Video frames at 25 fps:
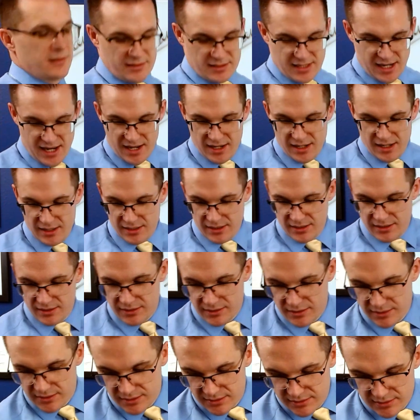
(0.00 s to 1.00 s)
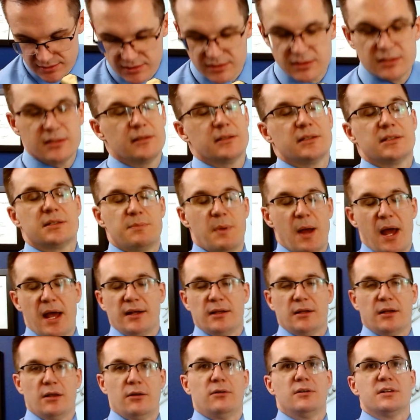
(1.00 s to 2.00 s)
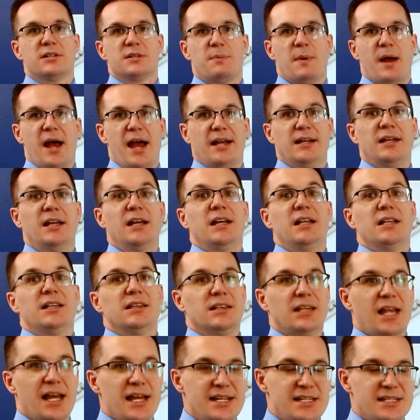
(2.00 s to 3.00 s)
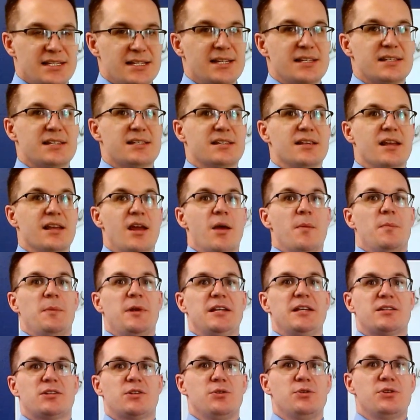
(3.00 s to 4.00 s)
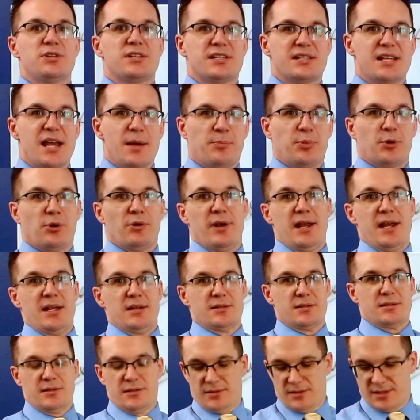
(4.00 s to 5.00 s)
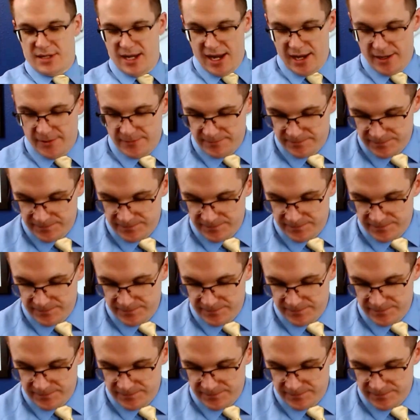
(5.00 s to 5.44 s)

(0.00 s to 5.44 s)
Okay? Spine. Lysis means to separate. Okay?